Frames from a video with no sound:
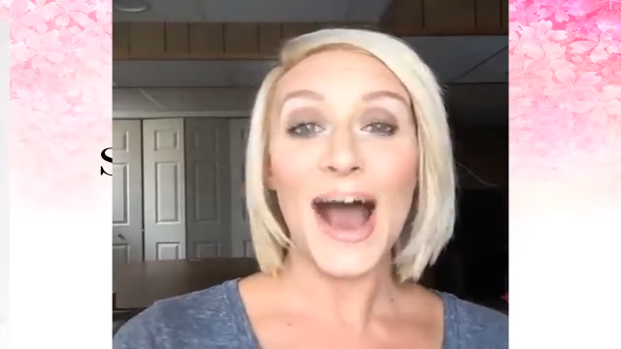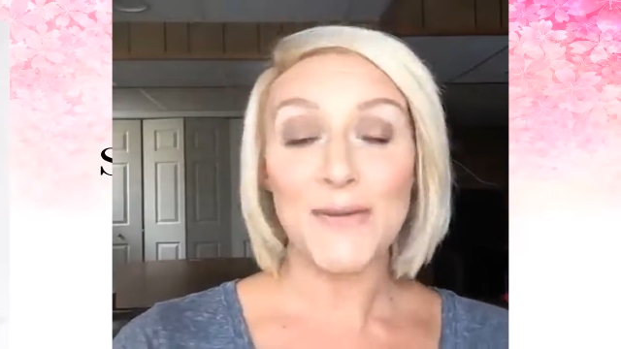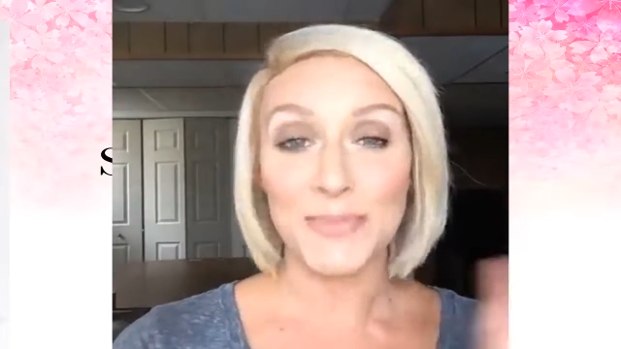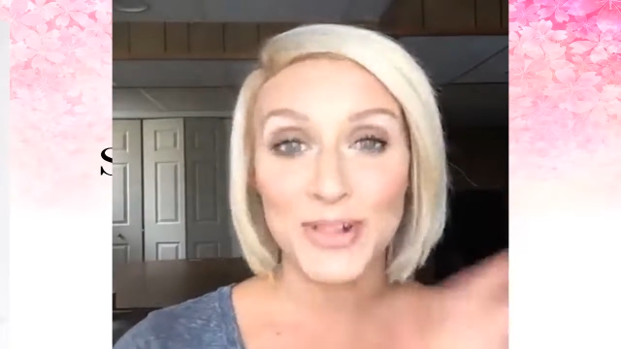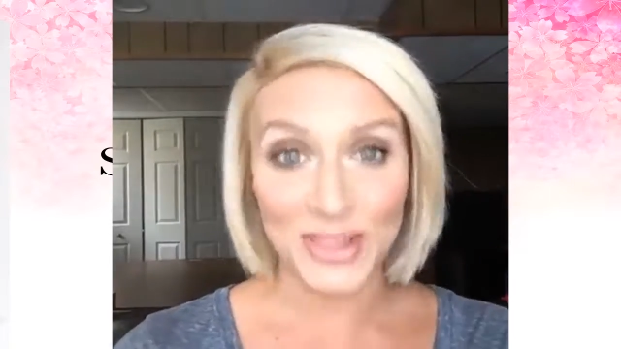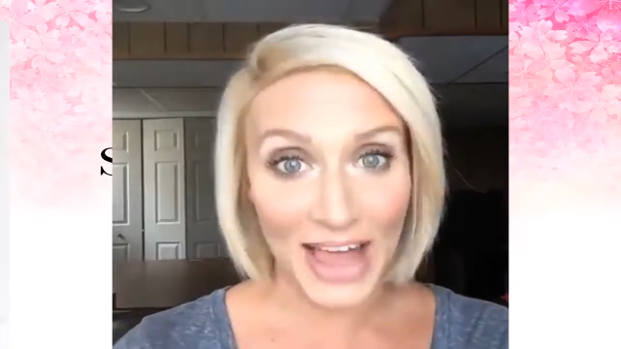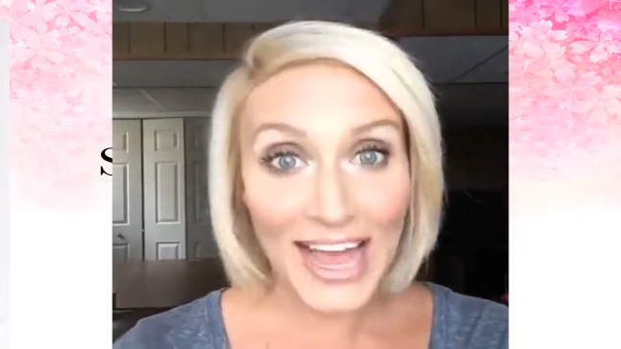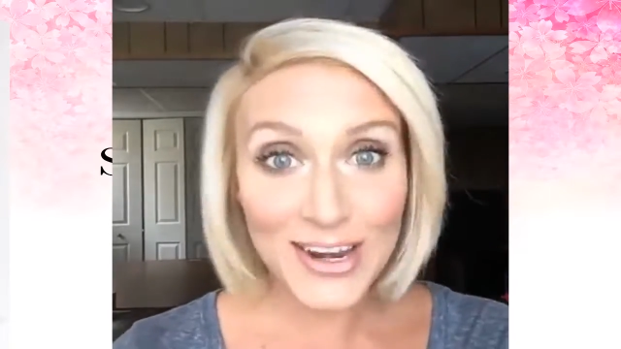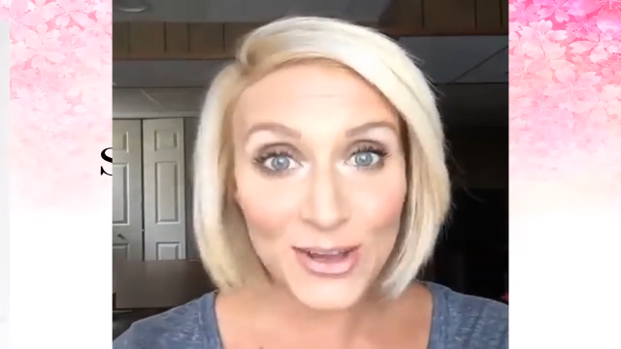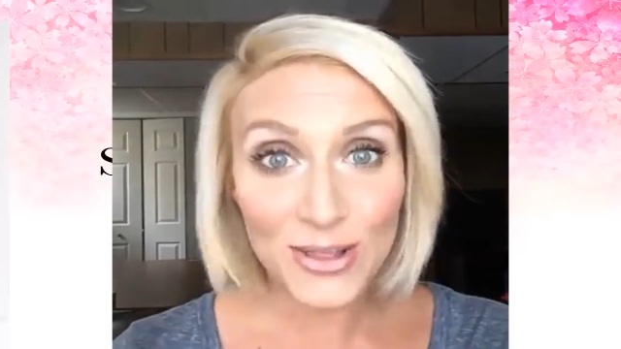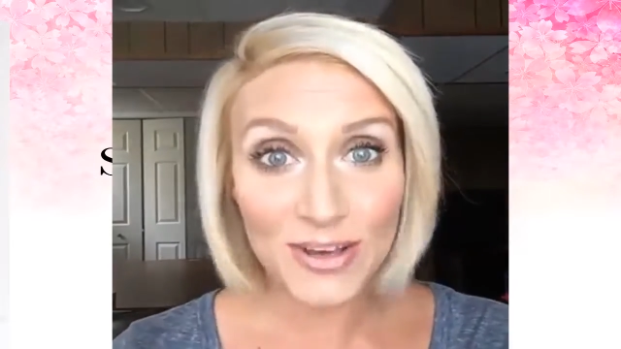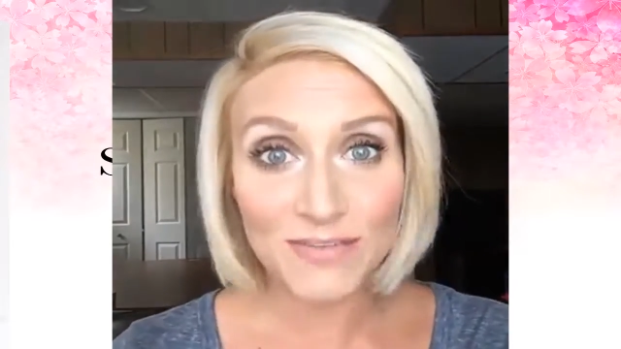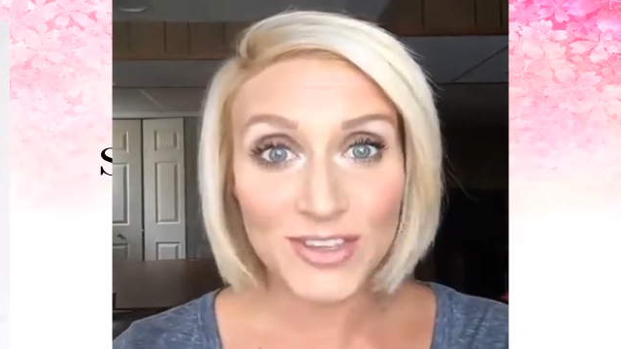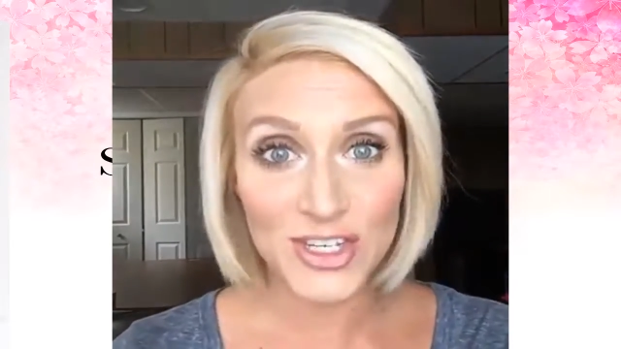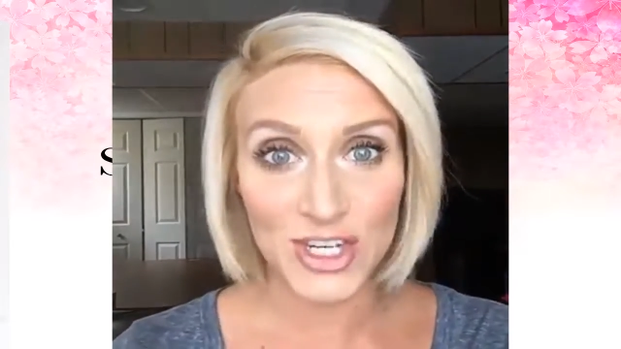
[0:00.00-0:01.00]
I'm glad
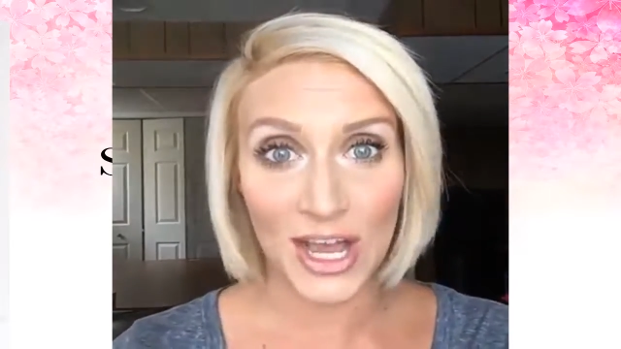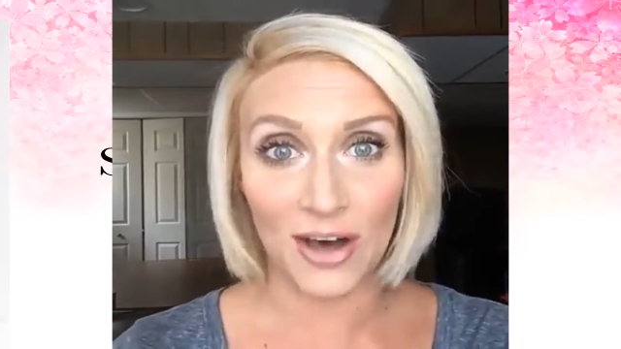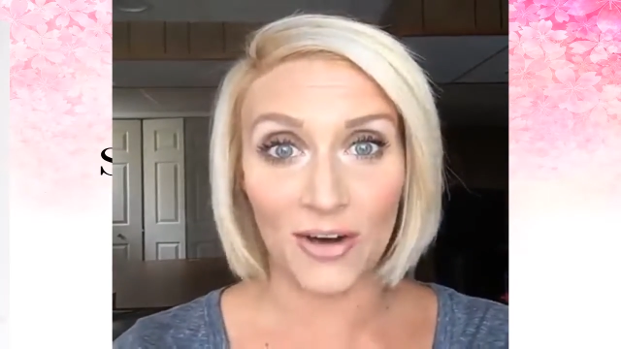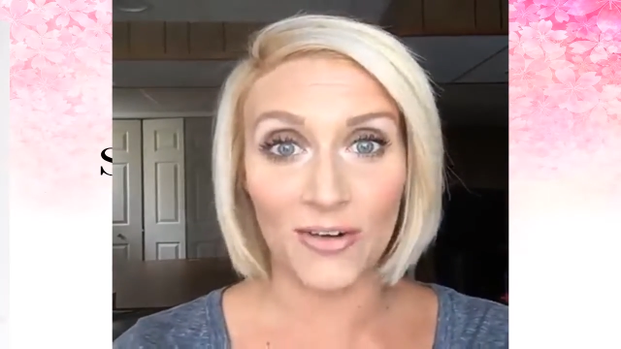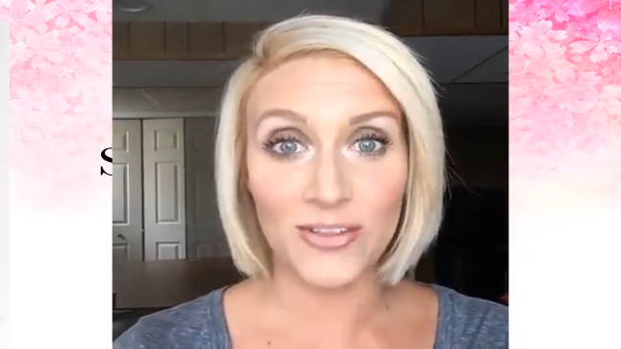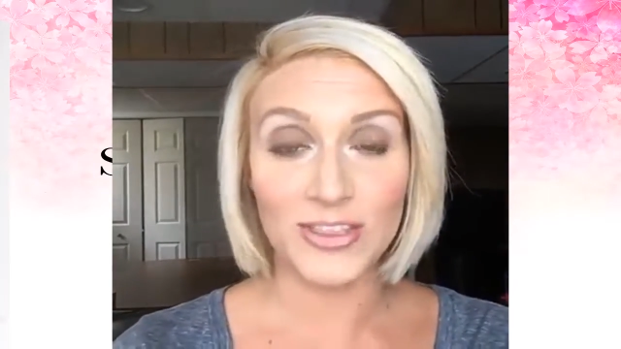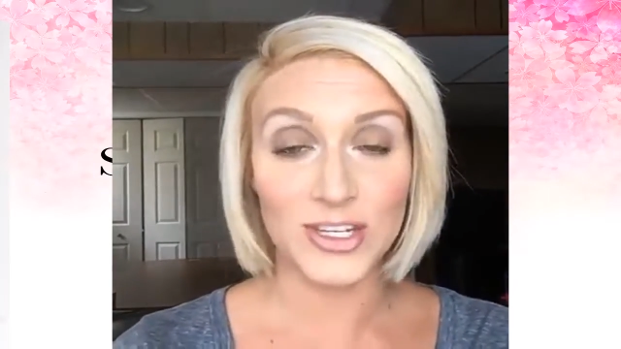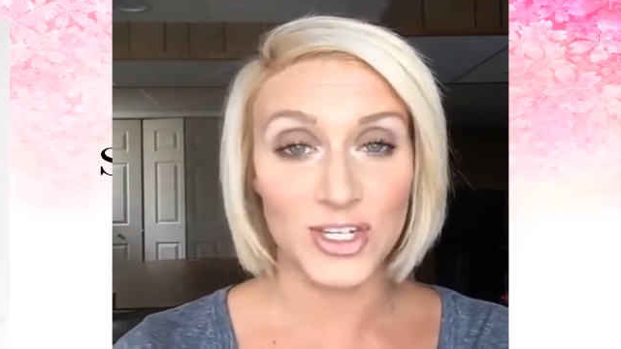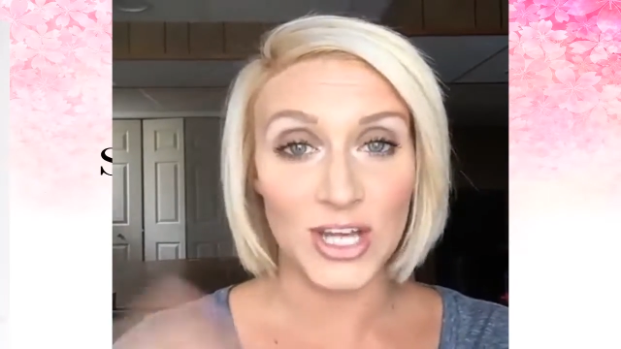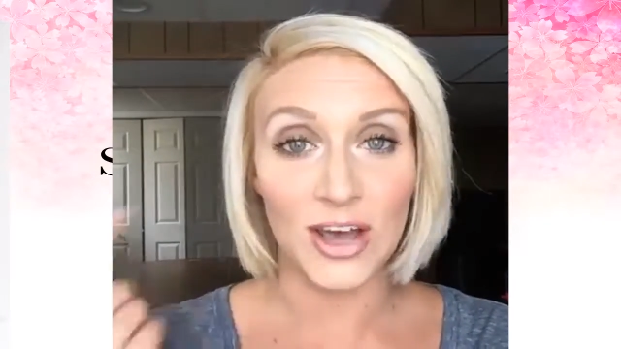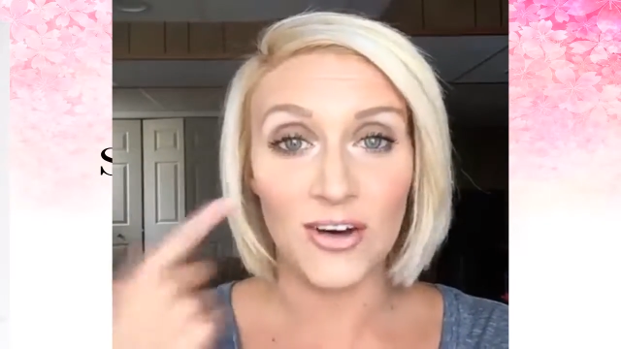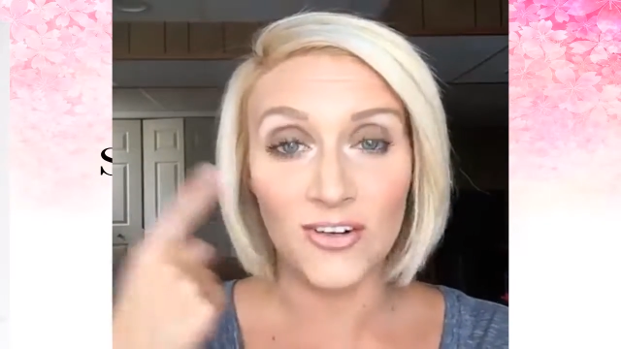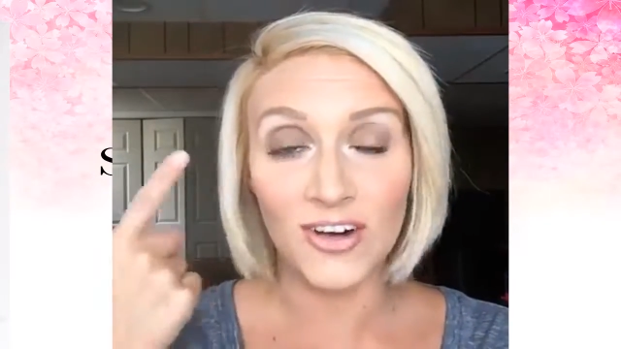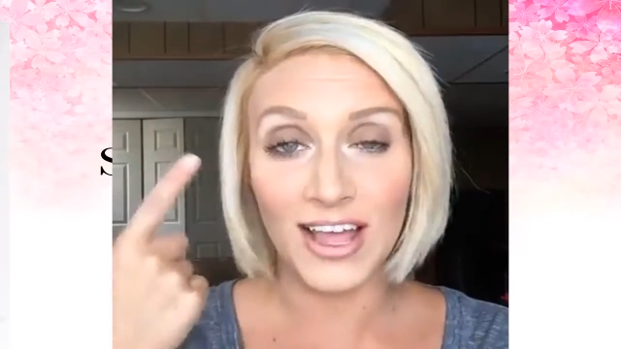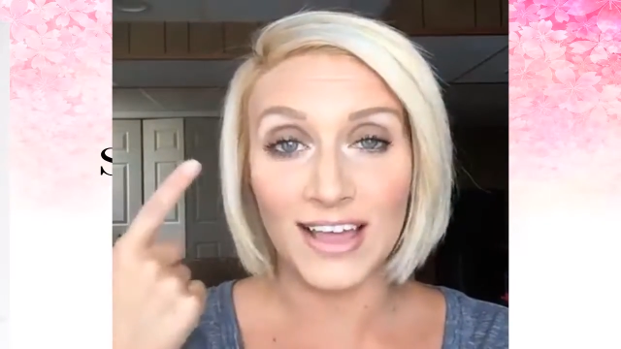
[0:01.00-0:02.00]
you love the gel. The
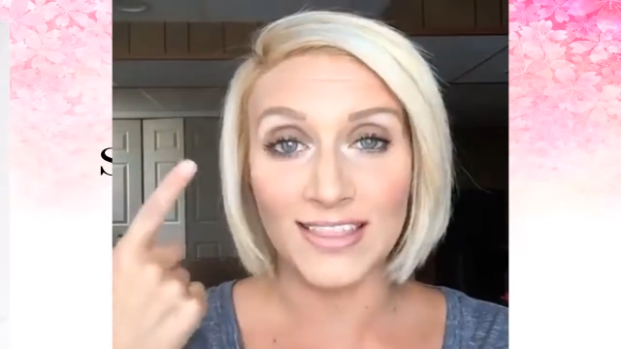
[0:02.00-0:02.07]
gel